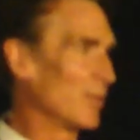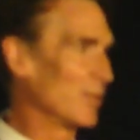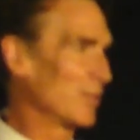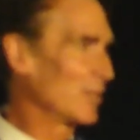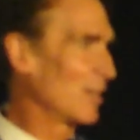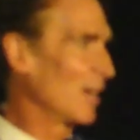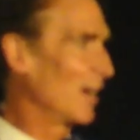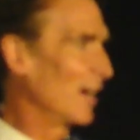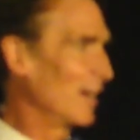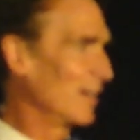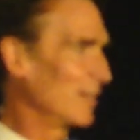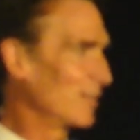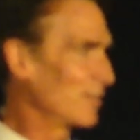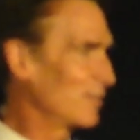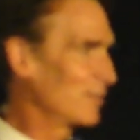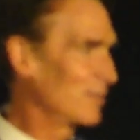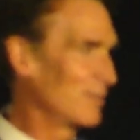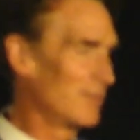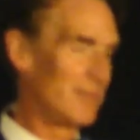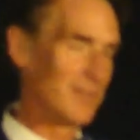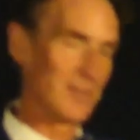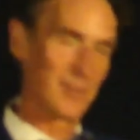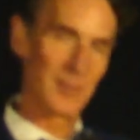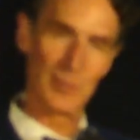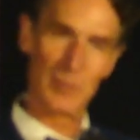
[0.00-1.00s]
this guy.
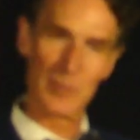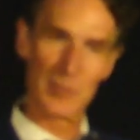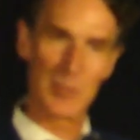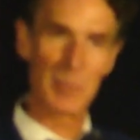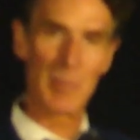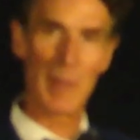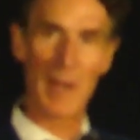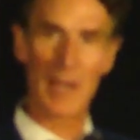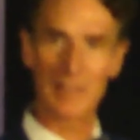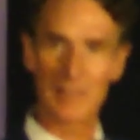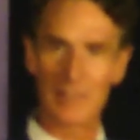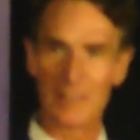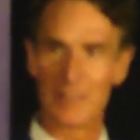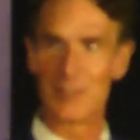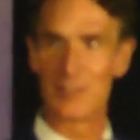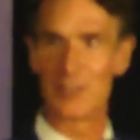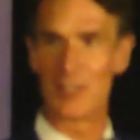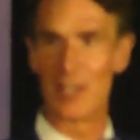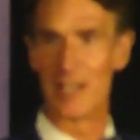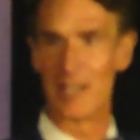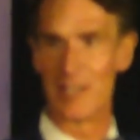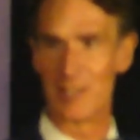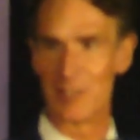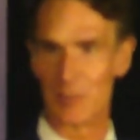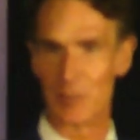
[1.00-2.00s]
He's a respected
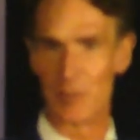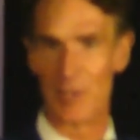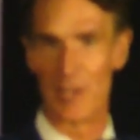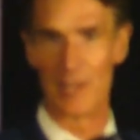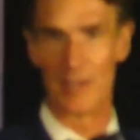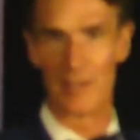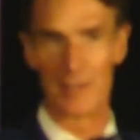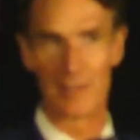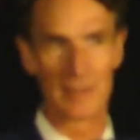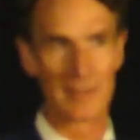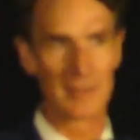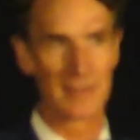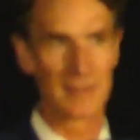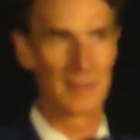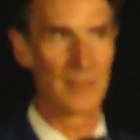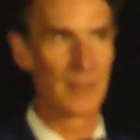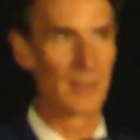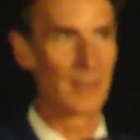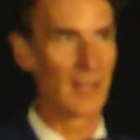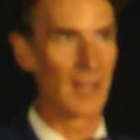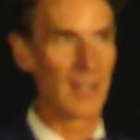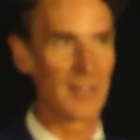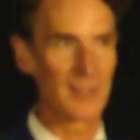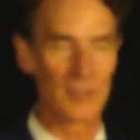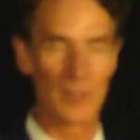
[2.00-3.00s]
science writer. Do you
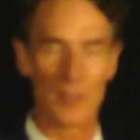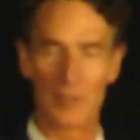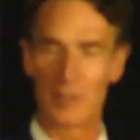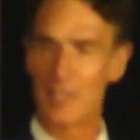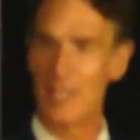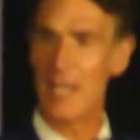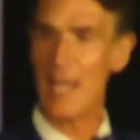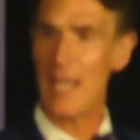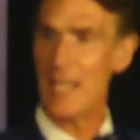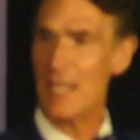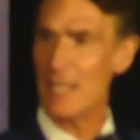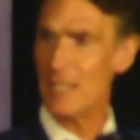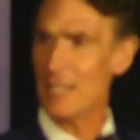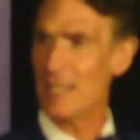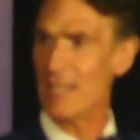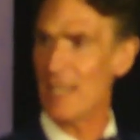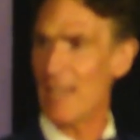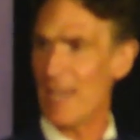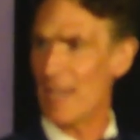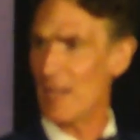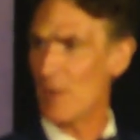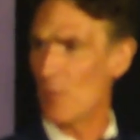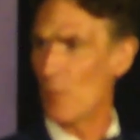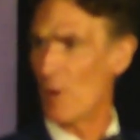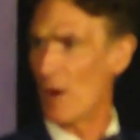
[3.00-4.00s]
guys know
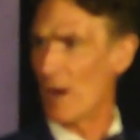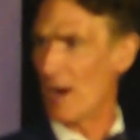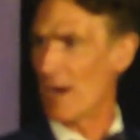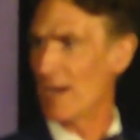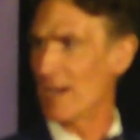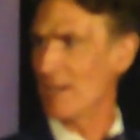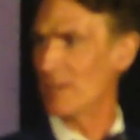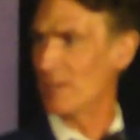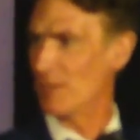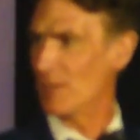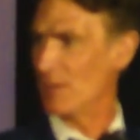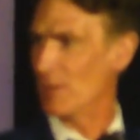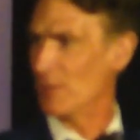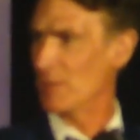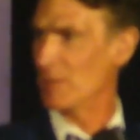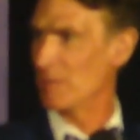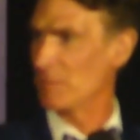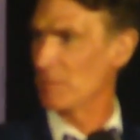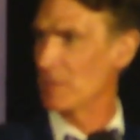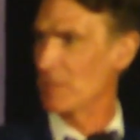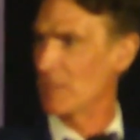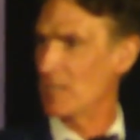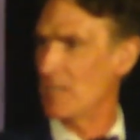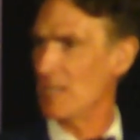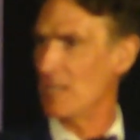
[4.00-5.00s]
K-E-A-Y? Do you know him?
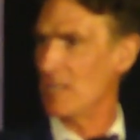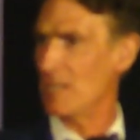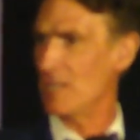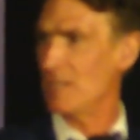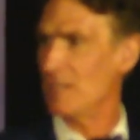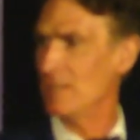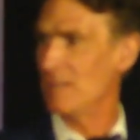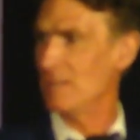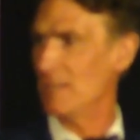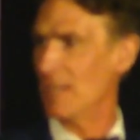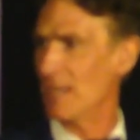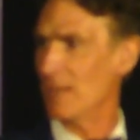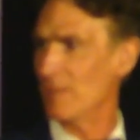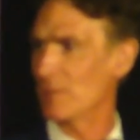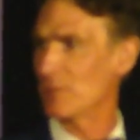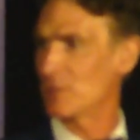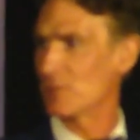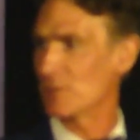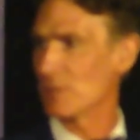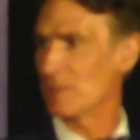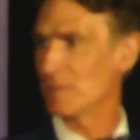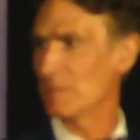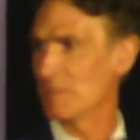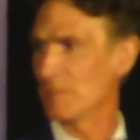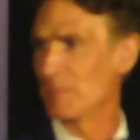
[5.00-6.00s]
Key
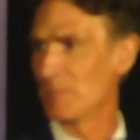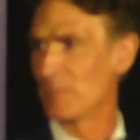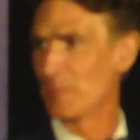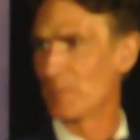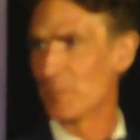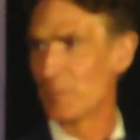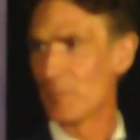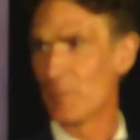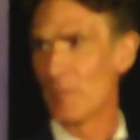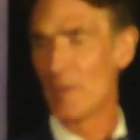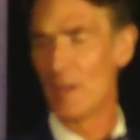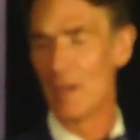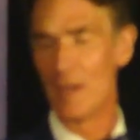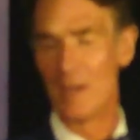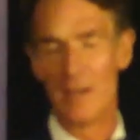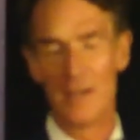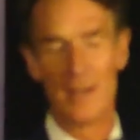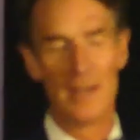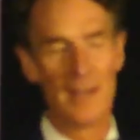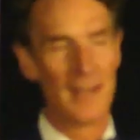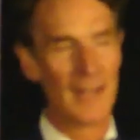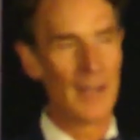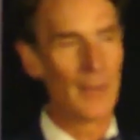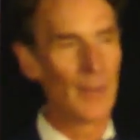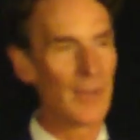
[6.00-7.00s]
Davidson?
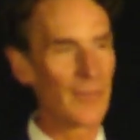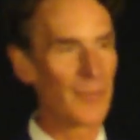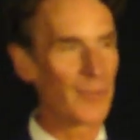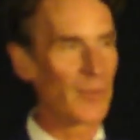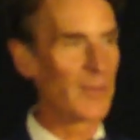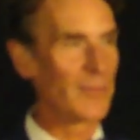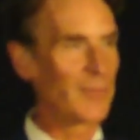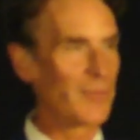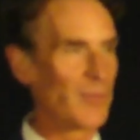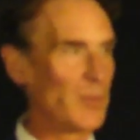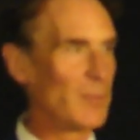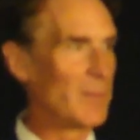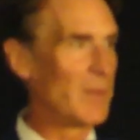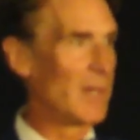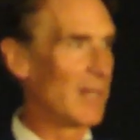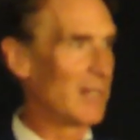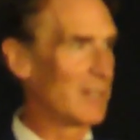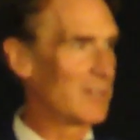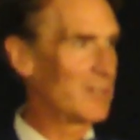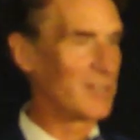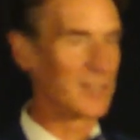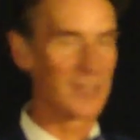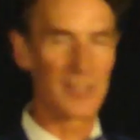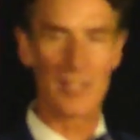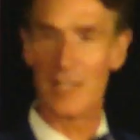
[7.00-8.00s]
Anyway, for a few
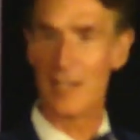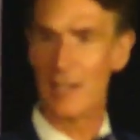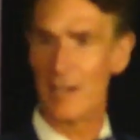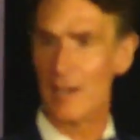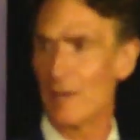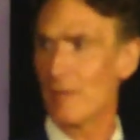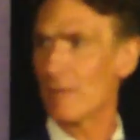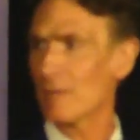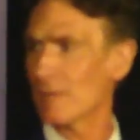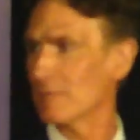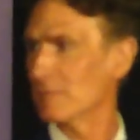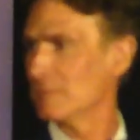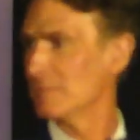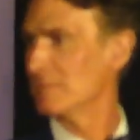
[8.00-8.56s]
minutes, is he here?